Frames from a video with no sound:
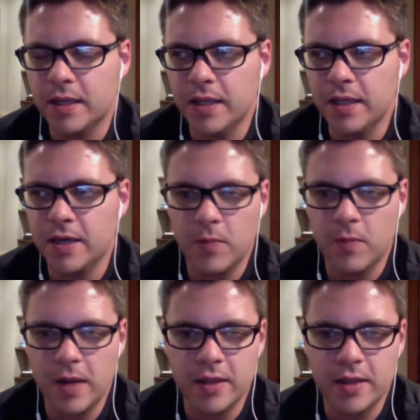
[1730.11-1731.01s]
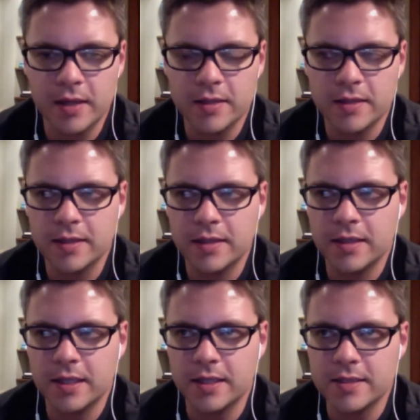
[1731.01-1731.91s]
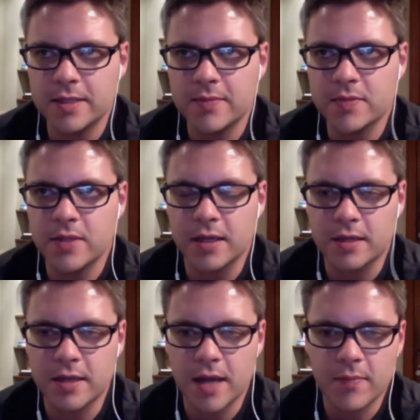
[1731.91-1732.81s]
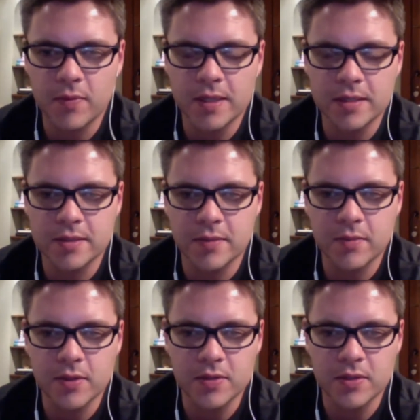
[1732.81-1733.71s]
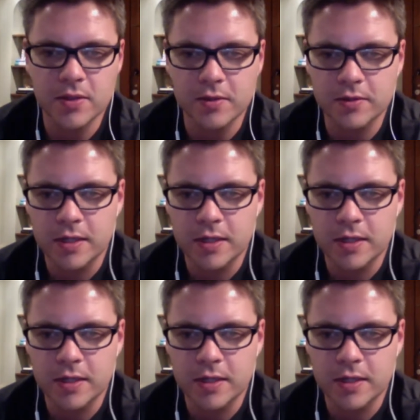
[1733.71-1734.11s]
in a way that it seems like complements some of those other